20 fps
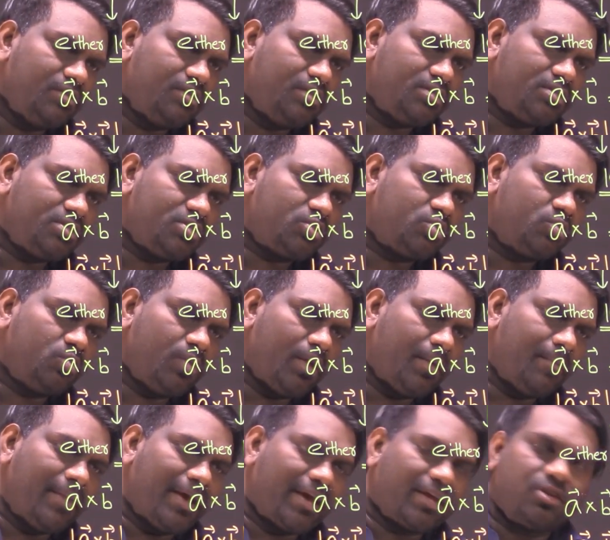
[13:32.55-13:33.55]
This is to
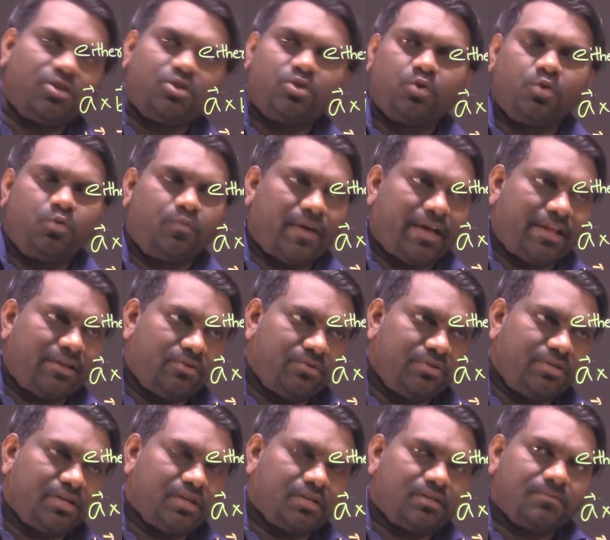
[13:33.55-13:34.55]
a magnitude value
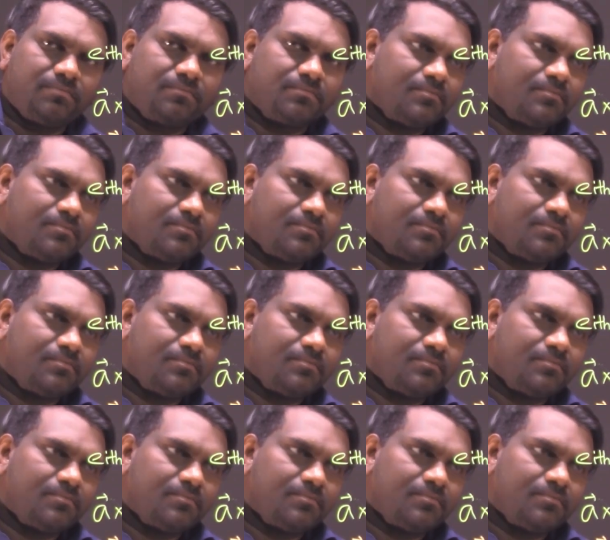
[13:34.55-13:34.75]
dear.